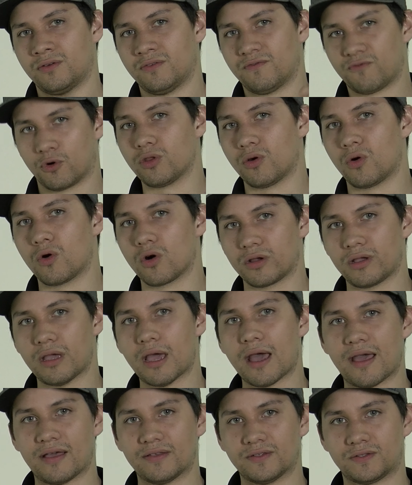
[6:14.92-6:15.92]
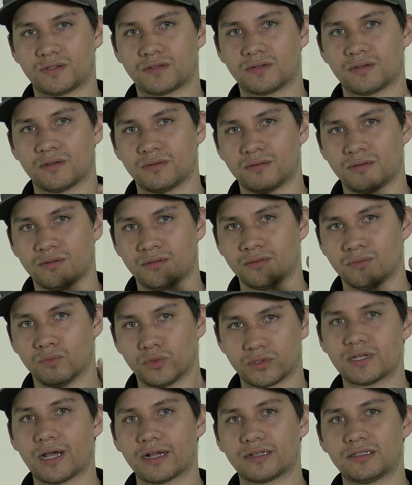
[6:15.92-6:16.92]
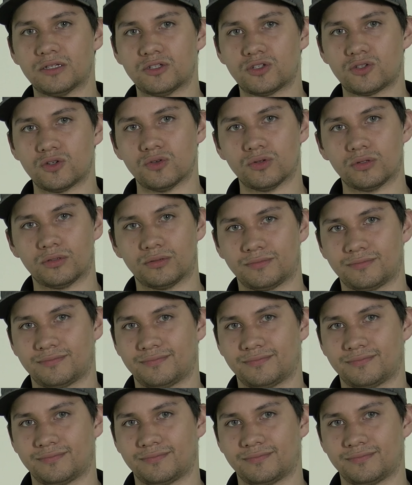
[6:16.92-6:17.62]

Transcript: for the Horde guys, we'll talk to you soon.